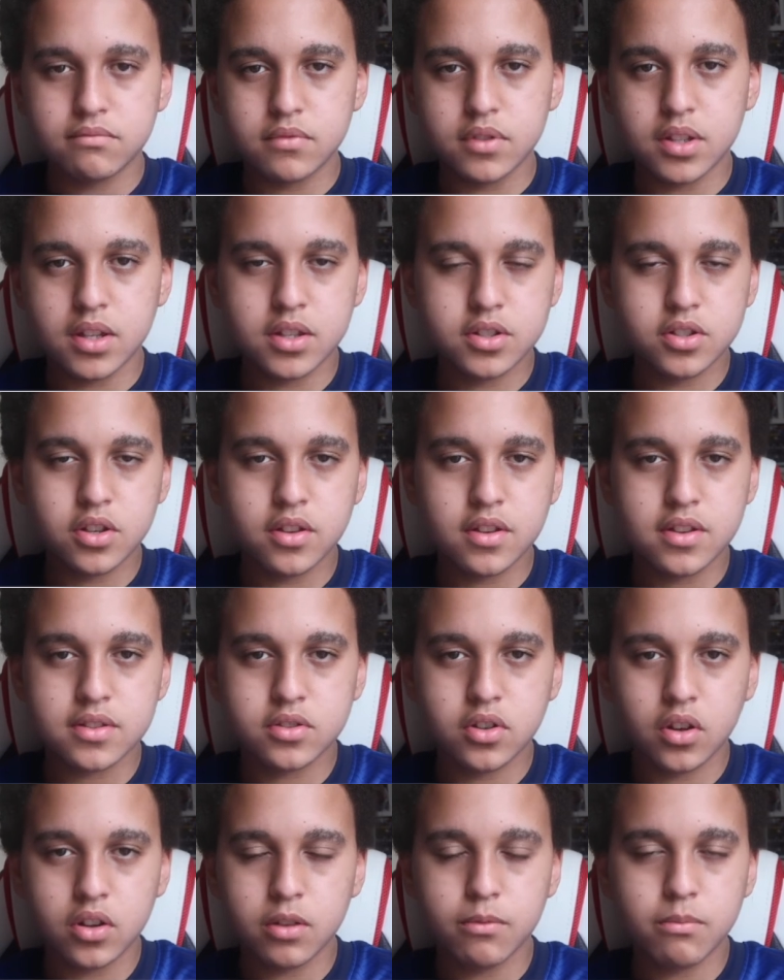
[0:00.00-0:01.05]
as good as
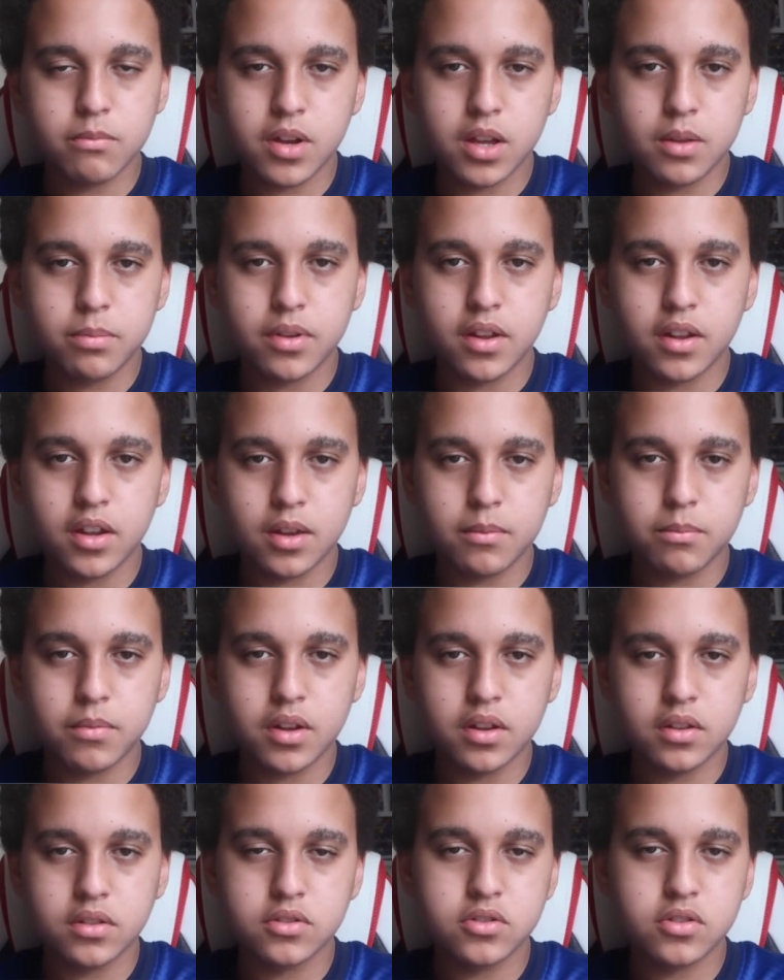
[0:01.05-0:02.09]
Tottenham in my opinion,
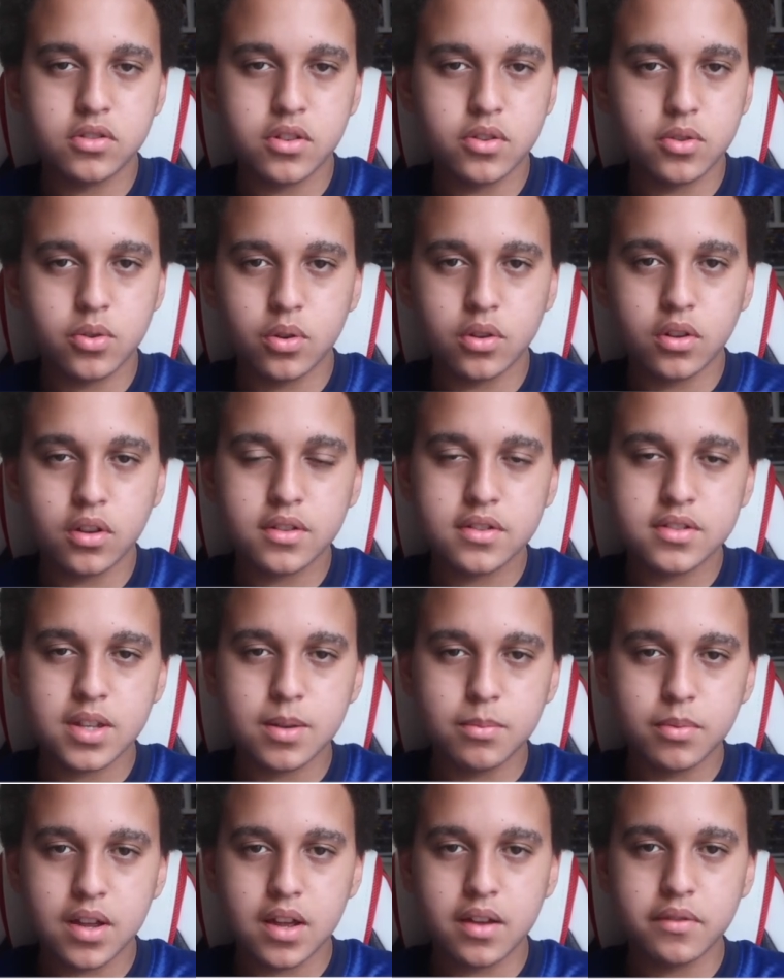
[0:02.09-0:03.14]
but they're all on the
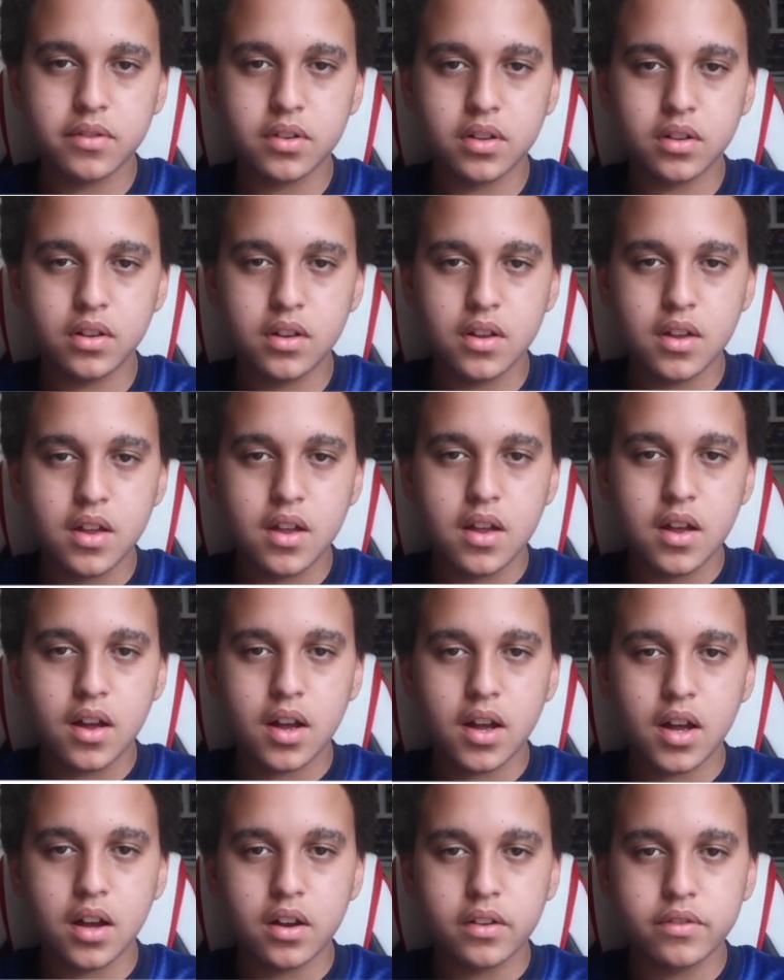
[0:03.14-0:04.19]
same level,
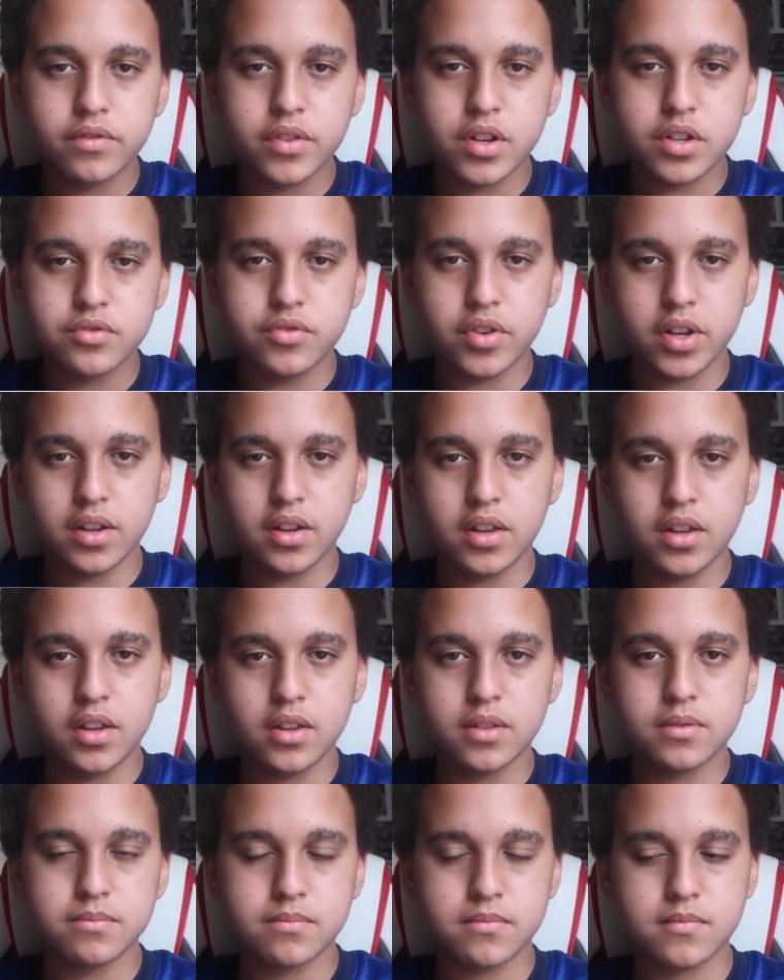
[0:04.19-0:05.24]
average really.
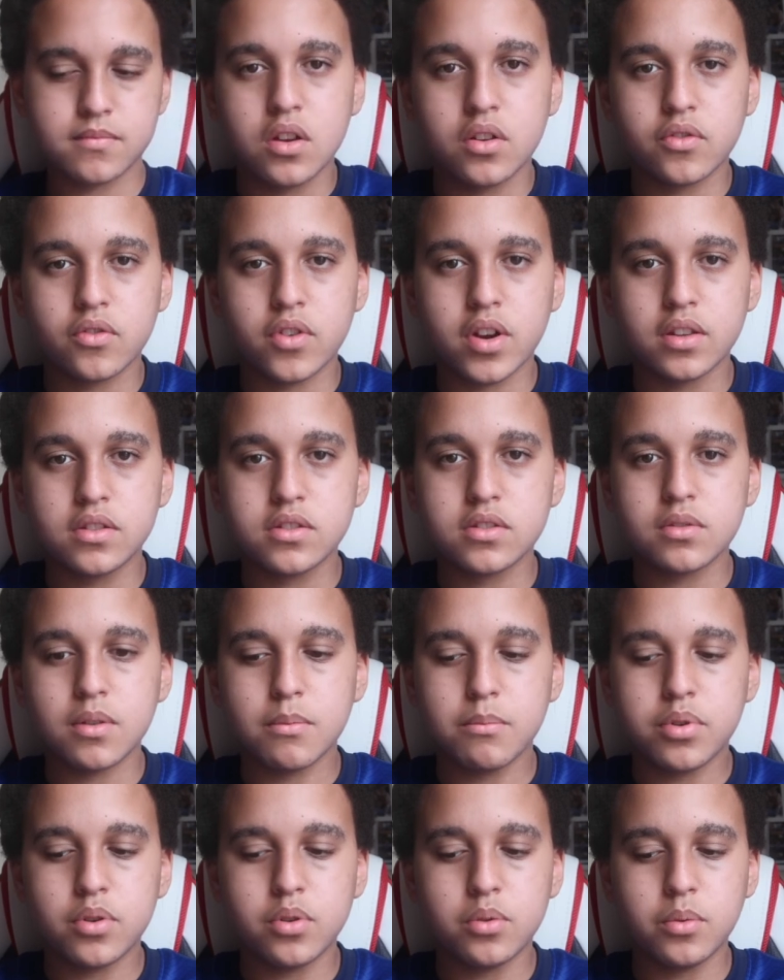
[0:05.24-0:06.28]
Right, so in
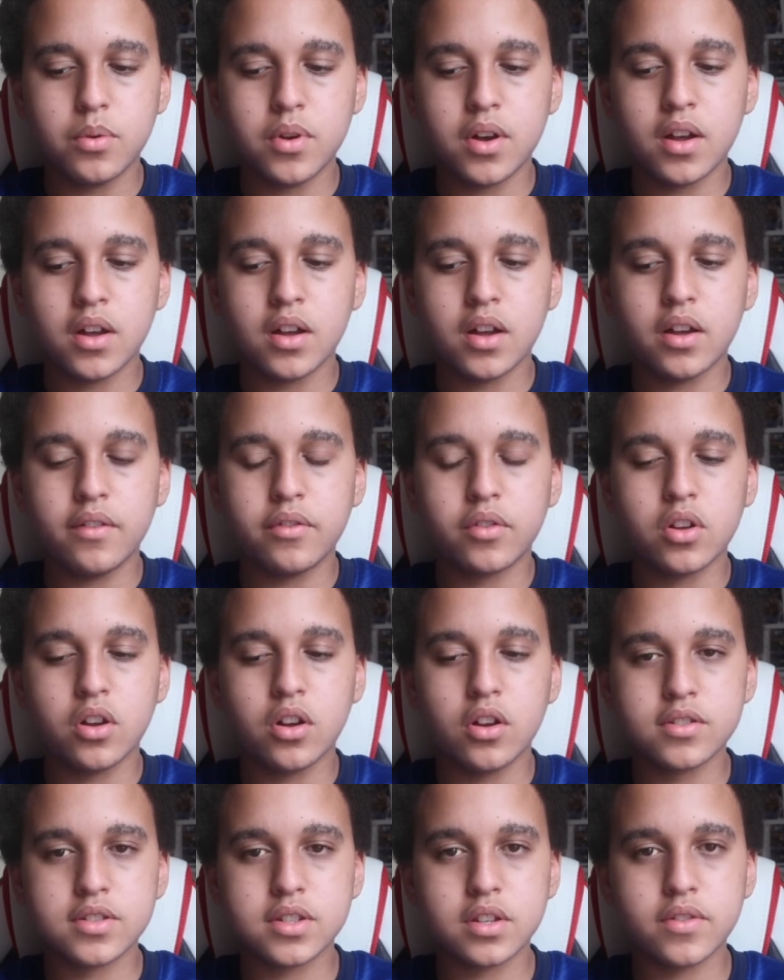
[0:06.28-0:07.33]
poor I've got
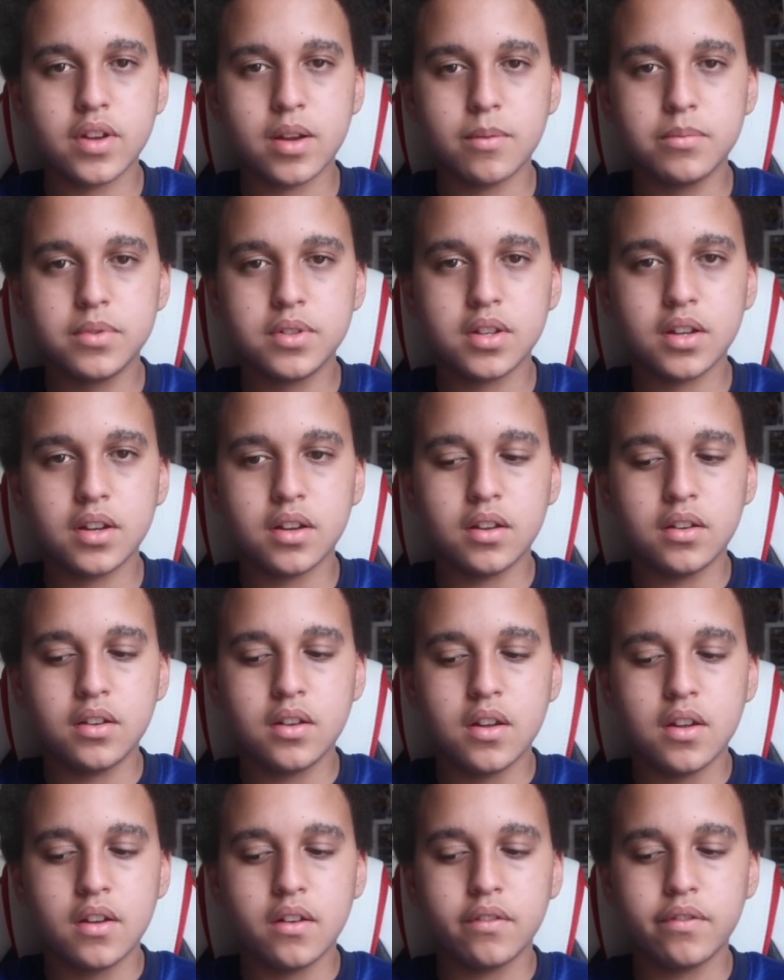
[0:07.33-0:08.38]
Southampton,
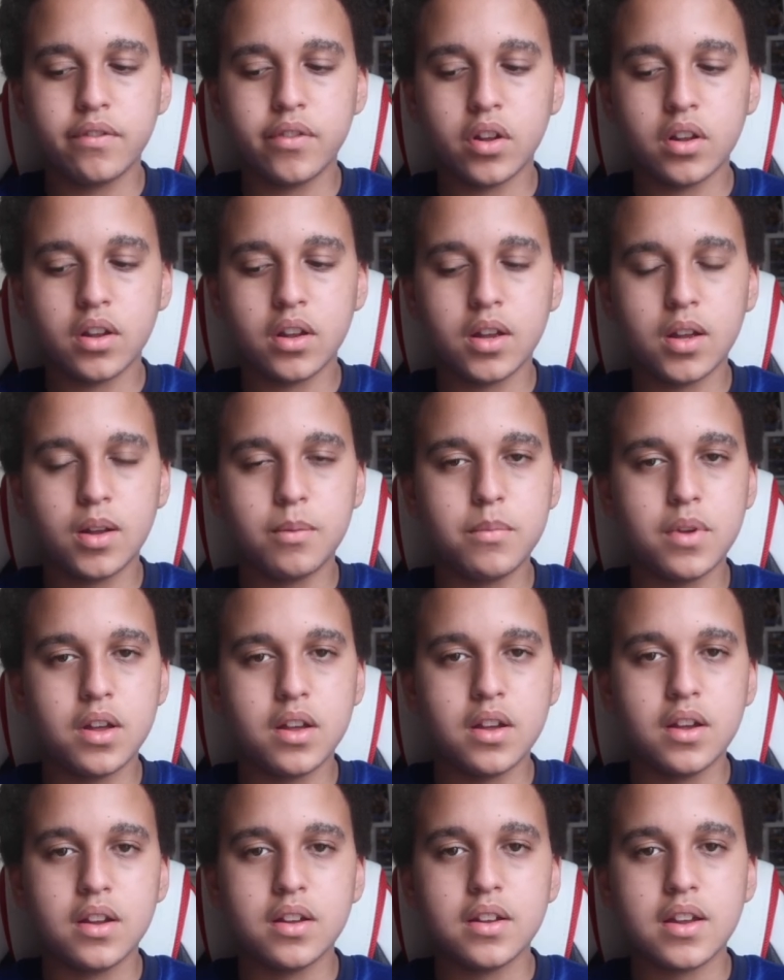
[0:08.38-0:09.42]
Fulham,
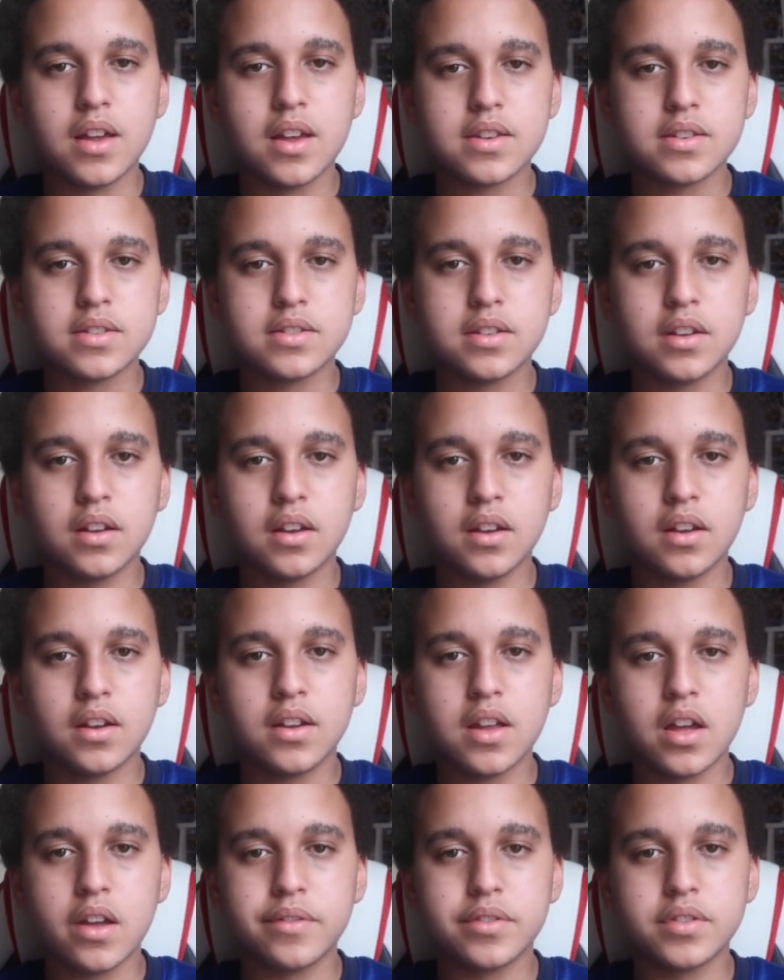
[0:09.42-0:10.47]
Leicester and
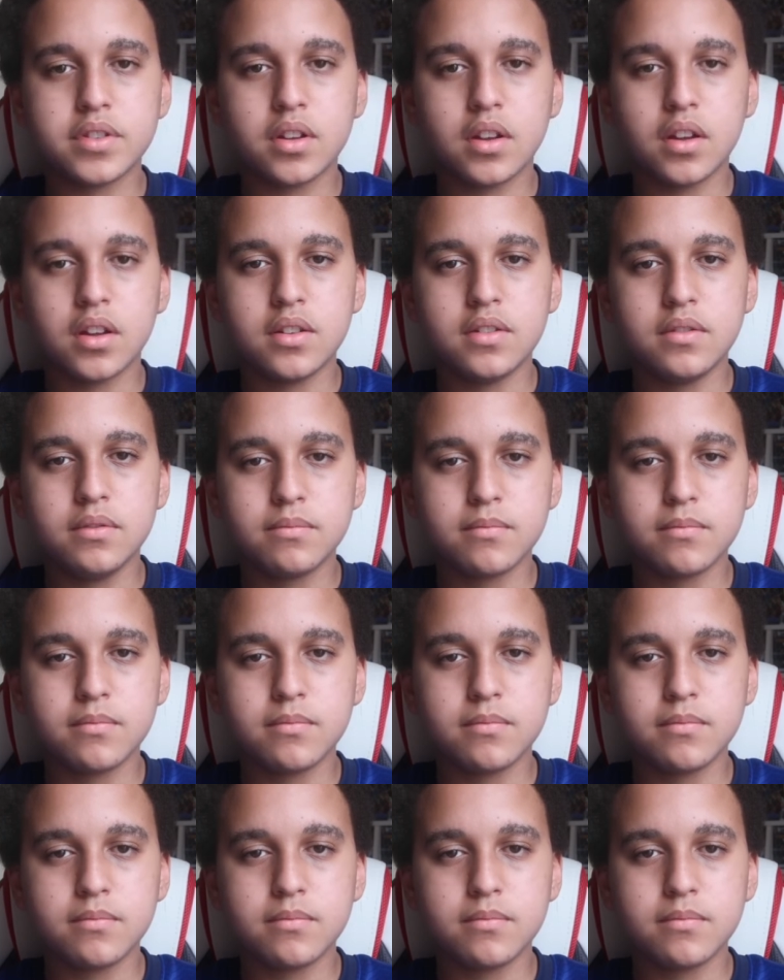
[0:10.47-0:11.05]
Everton.